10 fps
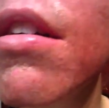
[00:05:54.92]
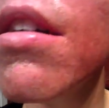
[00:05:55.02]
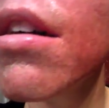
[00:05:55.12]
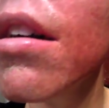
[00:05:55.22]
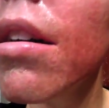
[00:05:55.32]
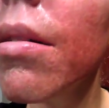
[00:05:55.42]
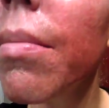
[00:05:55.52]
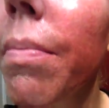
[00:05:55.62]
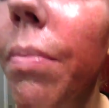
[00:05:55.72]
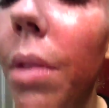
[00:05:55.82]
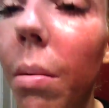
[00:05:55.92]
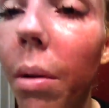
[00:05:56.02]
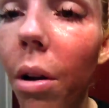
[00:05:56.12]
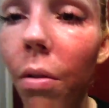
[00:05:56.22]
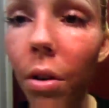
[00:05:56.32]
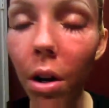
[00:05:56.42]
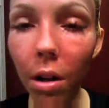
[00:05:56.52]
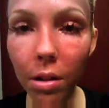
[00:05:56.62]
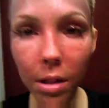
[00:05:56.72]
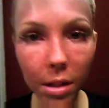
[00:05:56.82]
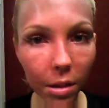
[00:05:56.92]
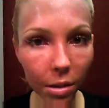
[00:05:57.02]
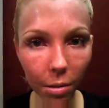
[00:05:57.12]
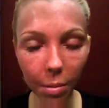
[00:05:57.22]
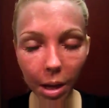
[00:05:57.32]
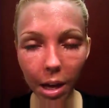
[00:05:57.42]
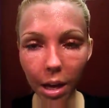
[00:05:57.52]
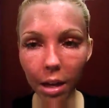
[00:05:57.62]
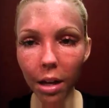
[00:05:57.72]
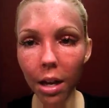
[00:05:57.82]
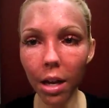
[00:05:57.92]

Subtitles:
But overall, still no pain.